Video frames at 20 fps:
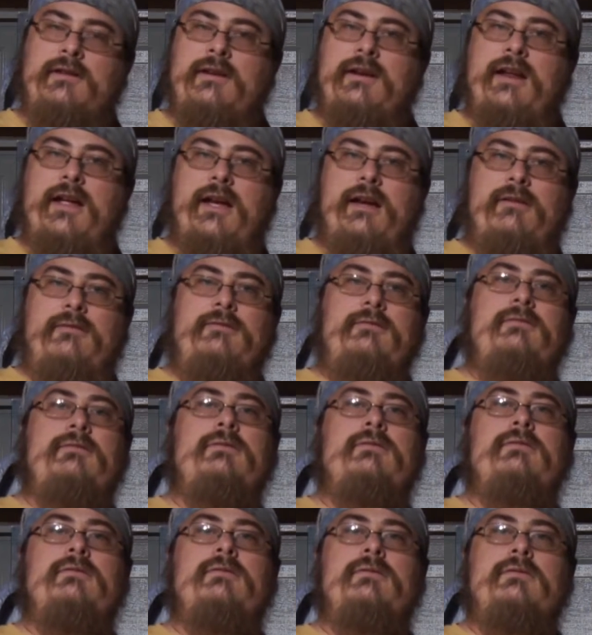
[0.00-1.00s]
Now,
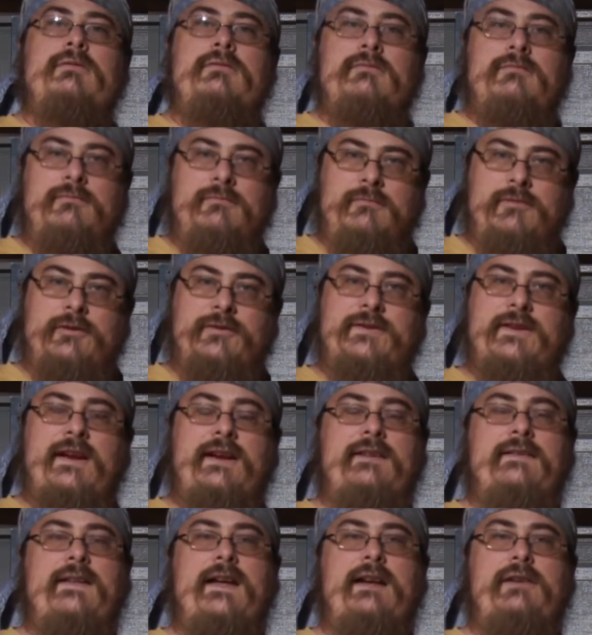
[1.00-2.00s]
we'll
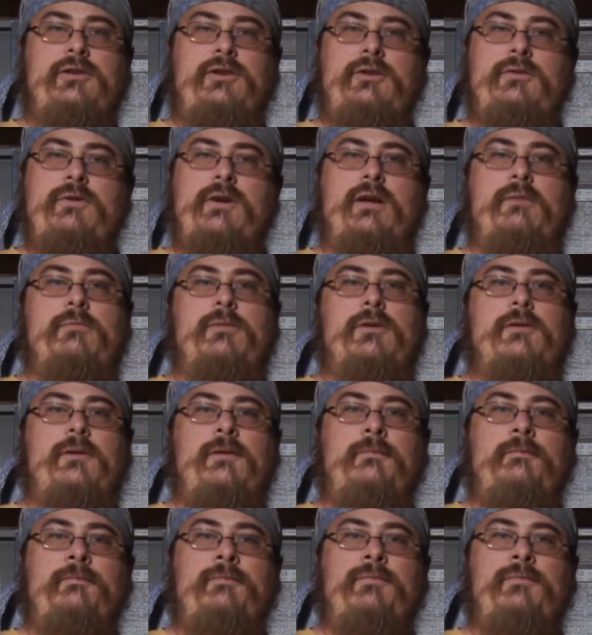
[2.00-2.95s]
take that new number